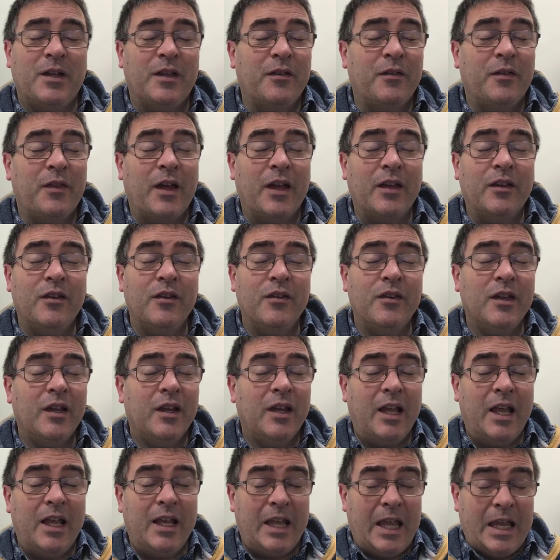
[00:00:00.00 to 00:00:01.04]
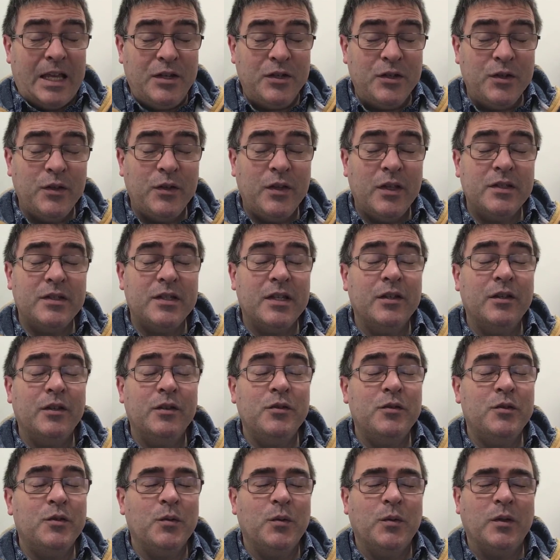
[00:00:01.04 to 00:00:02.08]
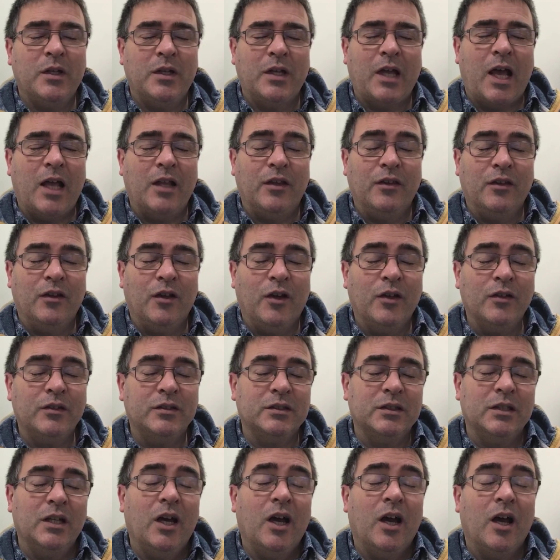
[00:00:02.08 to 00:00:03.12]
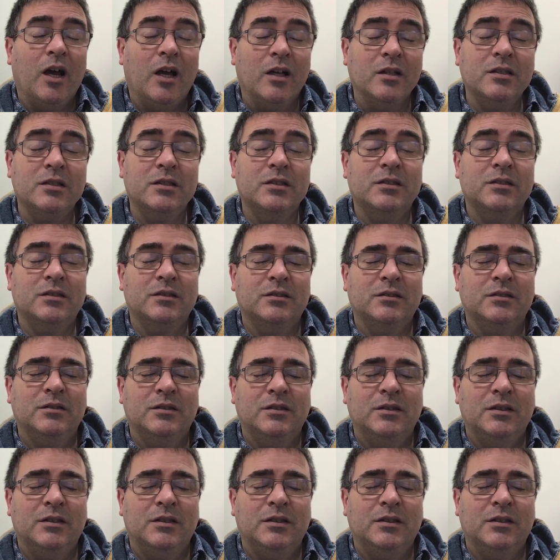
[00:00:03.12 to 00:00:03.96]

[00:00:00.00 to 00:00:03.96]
Father, thank you that it is you that's in control and not us.